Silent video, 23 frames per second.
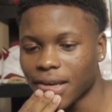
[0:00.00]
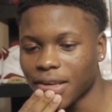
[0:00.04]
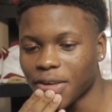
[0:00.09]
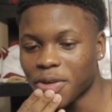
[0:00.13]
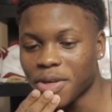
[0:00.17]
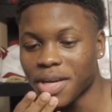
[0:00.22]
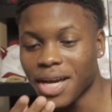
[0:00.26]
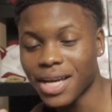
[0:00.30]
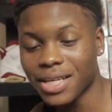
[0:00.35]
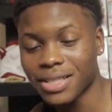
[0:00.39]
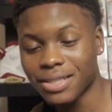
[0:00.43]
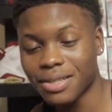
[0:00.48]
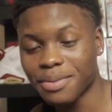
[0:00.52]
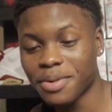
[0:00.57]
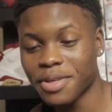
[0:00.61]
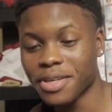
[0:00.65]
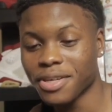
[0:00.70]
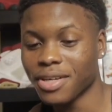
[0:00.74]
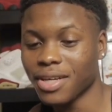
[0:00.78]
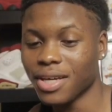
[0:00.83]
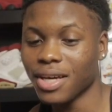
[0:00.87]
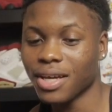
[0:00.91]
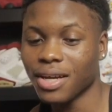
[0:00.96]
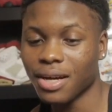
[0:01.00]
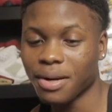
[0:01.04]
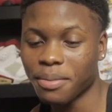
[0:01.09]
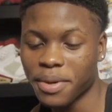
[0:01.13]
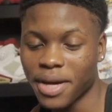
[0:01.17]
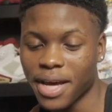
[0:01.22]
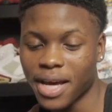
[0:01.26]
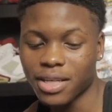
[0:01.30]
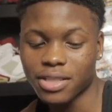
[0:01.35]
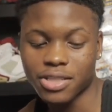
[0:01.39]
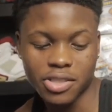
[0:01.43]
You got something in your head that I'm
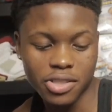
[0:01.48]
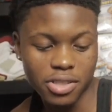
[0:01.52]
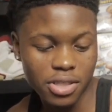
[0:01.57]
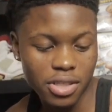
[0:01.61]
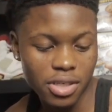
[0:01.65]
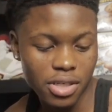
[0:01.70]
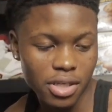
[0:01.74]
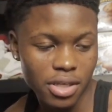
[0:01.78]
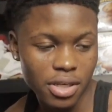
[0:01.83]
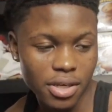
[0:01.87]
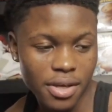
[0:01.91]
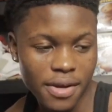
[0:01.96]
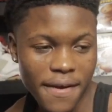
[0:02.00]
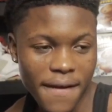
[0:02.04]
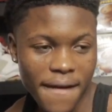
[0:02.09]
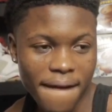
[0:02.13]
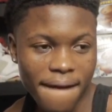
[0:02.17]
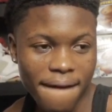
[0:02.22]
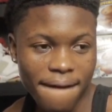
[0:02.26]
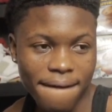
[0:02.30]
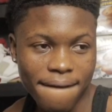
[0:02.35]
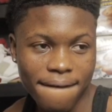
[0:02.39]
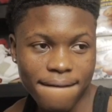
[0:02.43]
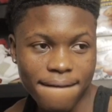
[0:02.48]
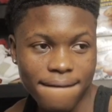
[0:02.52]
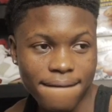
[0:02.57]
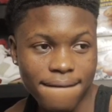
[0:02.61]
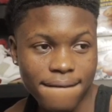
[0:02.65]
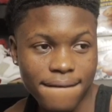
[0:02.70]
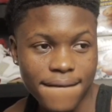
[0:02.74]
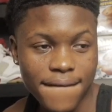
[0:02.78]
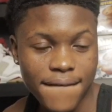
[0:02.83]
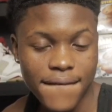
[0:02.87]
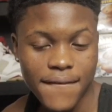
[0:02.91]
gonna ask you.
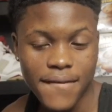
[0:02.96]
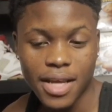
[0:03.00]
Huh?